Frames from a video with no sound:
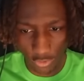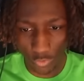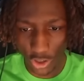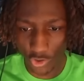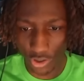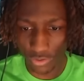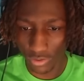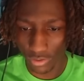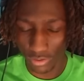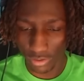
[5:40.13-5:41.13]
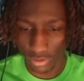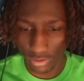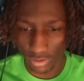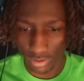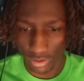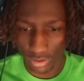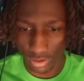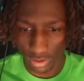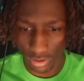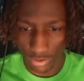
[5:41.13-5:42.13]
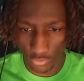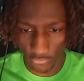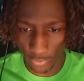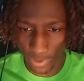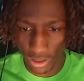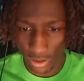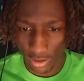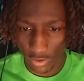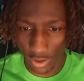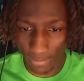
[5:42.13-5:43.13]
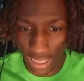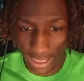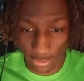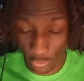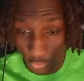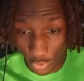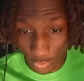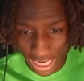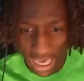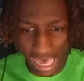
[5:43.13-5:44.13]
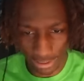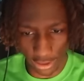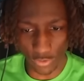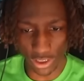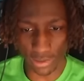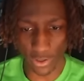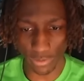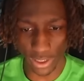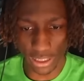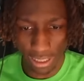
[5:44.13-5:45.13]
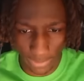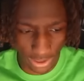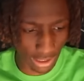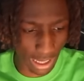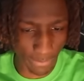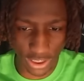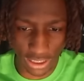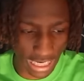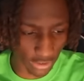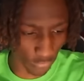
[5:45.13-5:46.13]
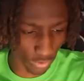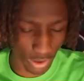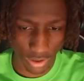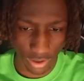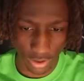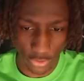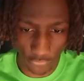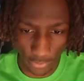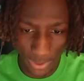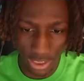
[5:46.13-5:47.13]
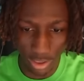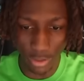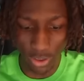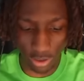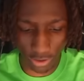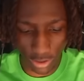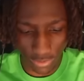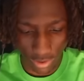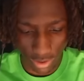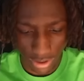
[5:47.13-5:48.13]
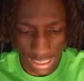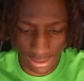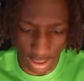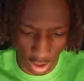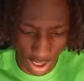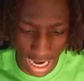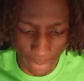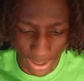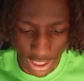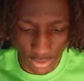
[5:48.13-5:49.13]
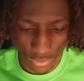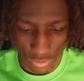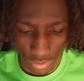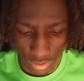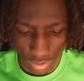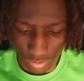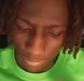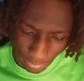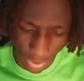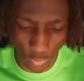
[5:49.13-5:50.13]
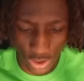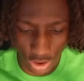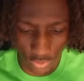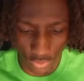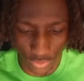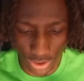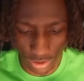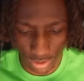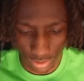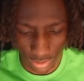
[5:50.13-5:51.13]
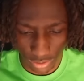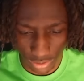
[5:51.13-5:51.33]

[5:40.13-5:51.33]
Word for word: fair it's the law it's how things go I, I deal with it on my youtube channel and it's just something that if you're a YouTuber, you have to learn to deal with, no matter how fair you think it is or not.